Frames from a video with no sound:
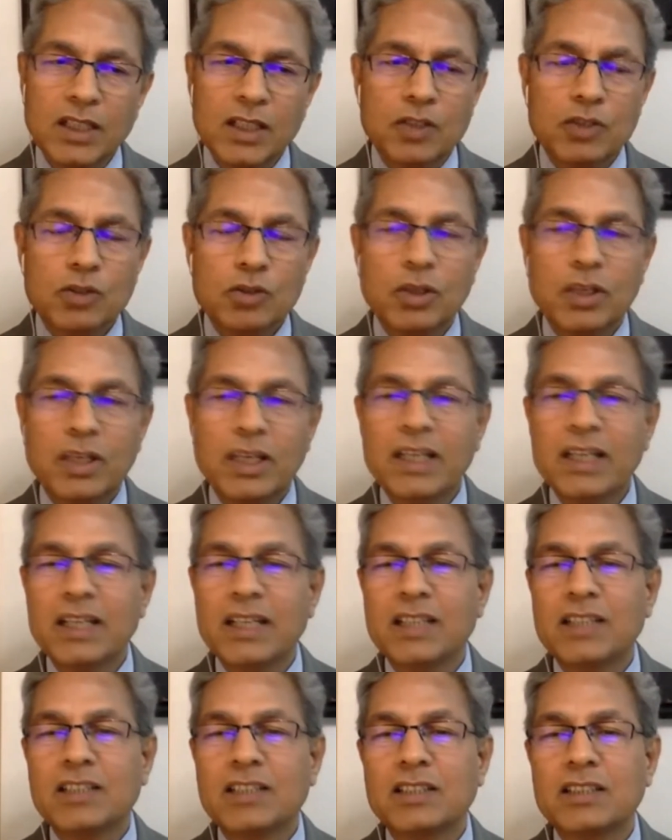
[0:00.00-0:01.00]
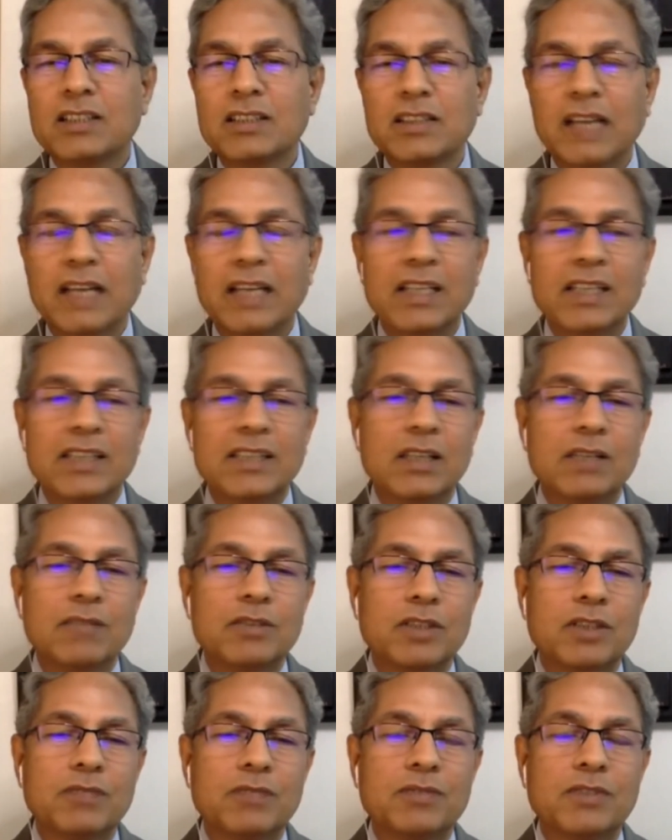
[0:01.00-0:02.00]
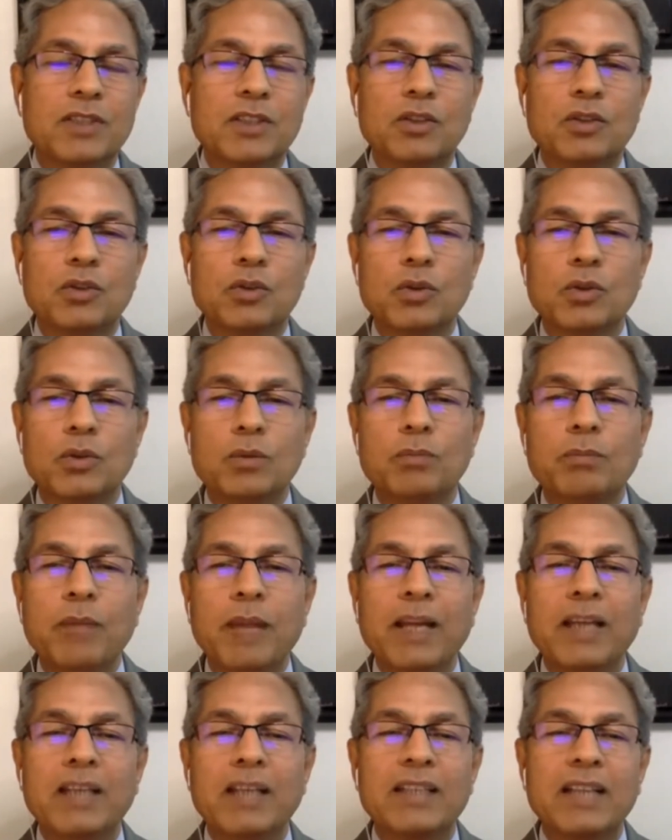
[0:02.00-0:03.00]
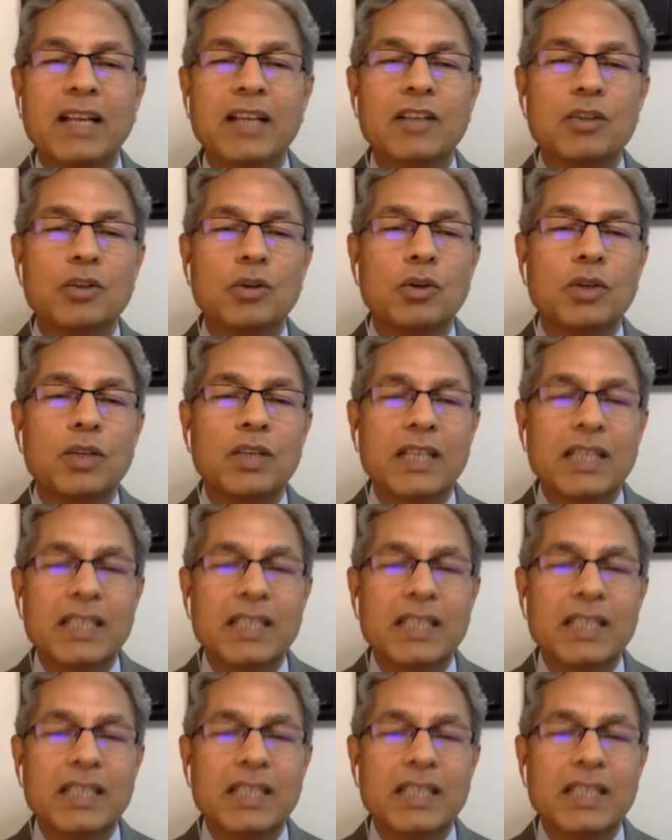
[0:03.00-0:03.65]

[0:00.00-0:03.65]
So in English, Chinese have shifted to Belt and Road